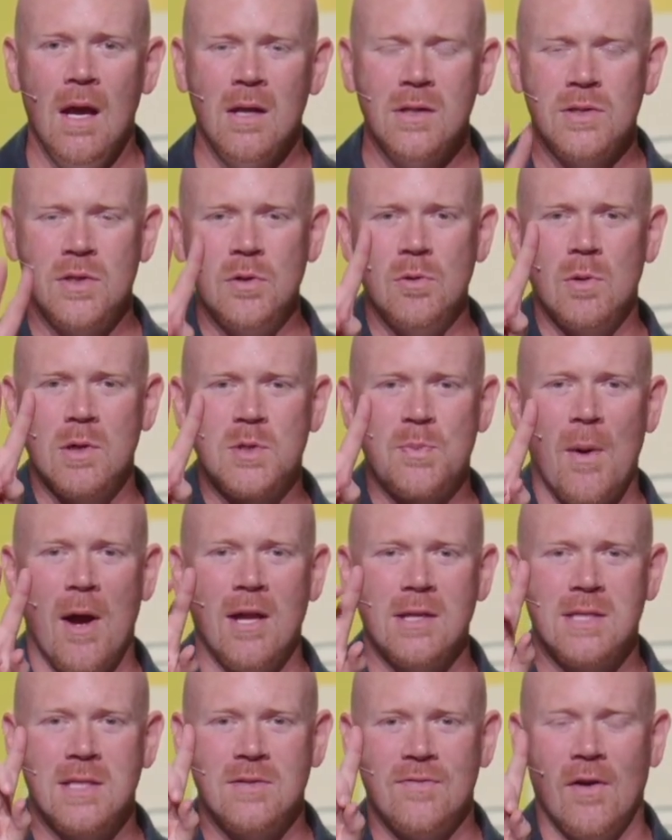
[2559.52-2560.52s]
two
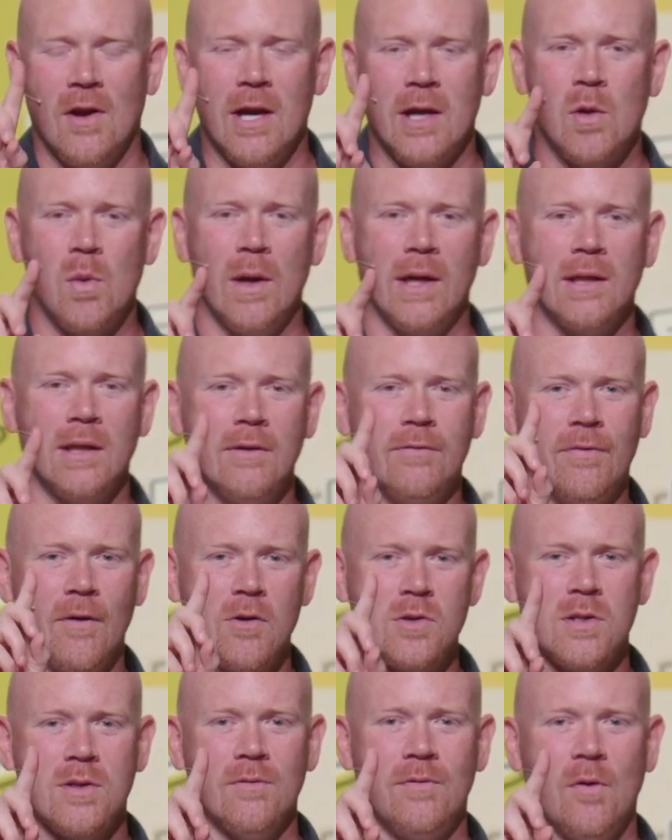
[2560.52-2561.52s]
responses very quickly.
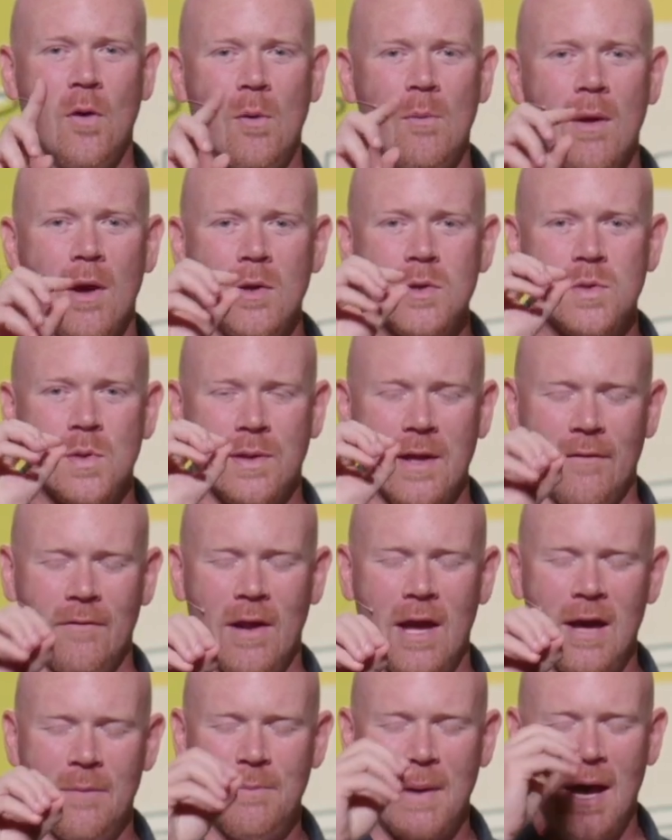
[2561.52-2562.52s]
First and foremost, with
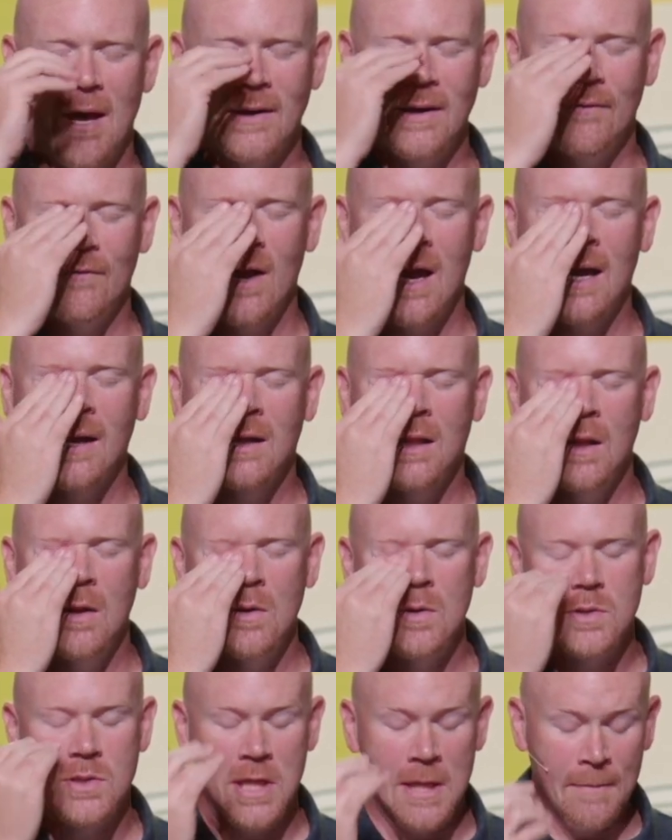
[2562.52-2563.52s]
every head bowed and every eye
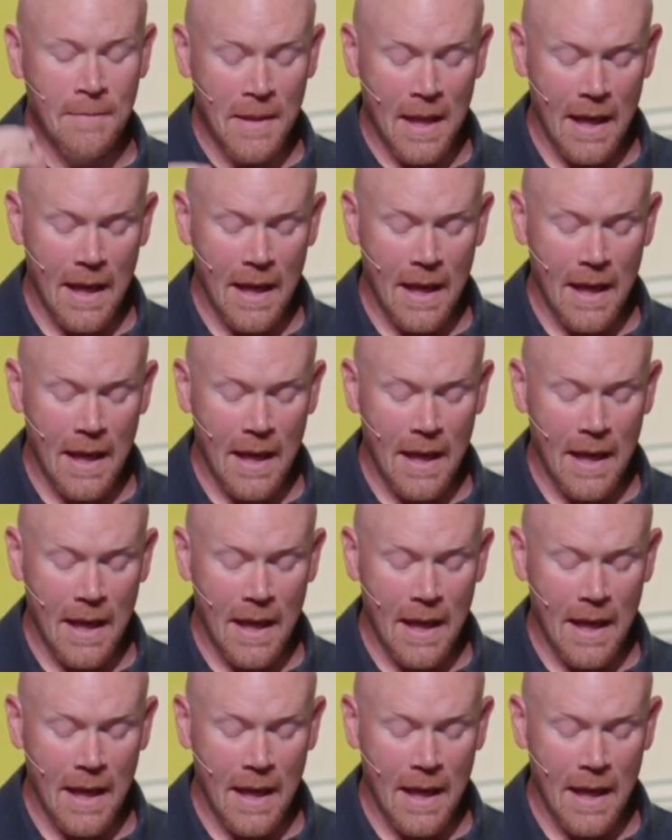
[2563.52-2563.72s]
closed,